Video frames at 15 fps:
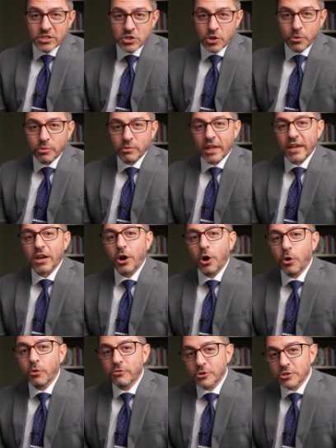So like
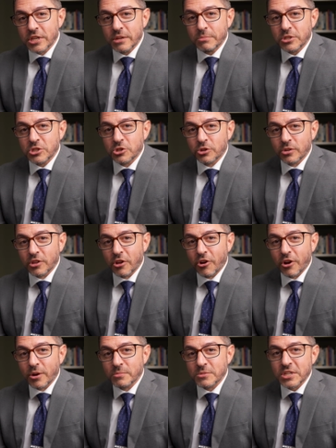over temperature
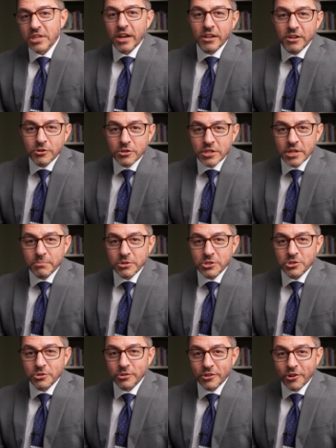alarms and under
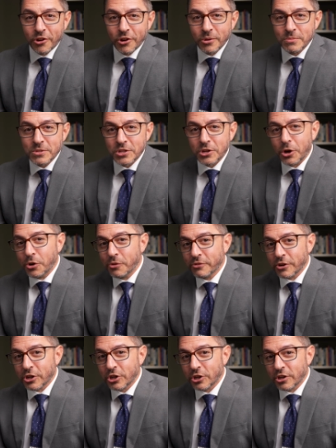temperature alarms and
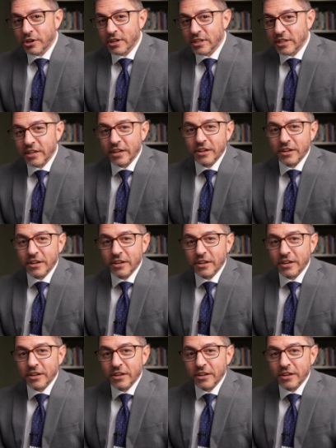overcurrent and